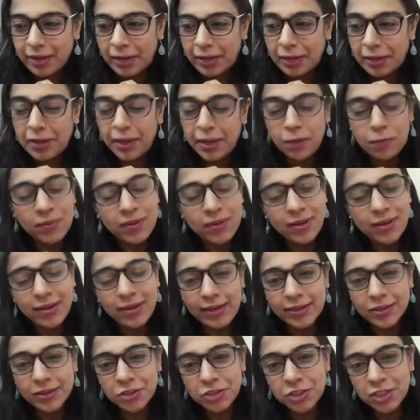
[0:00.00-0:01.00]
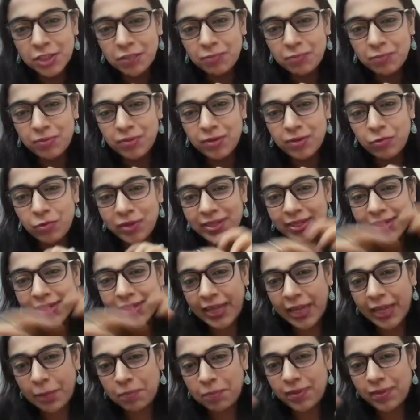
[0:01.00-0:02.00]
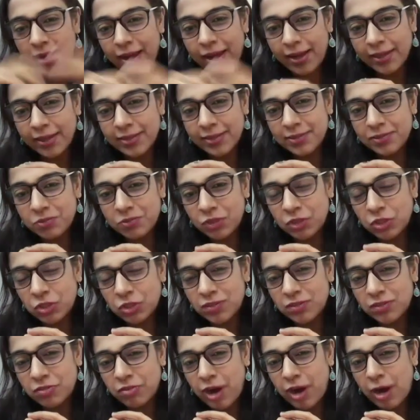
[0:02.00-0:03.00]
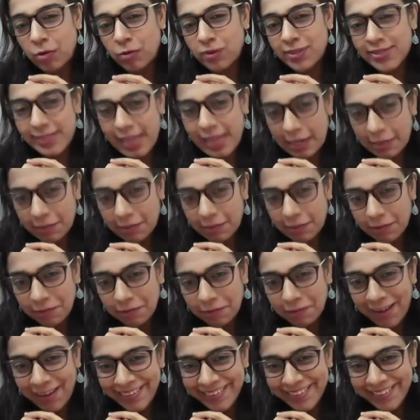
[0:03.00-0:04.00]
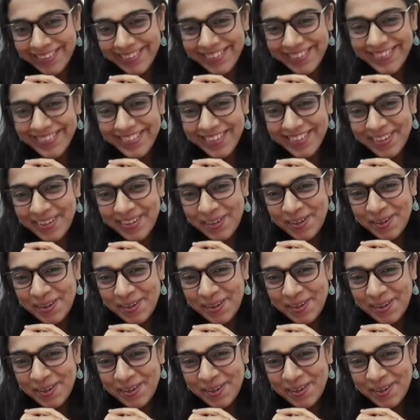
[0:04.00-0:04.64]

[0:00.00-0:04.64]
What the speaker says: enable leadership with the KPIs, which is around self awareness,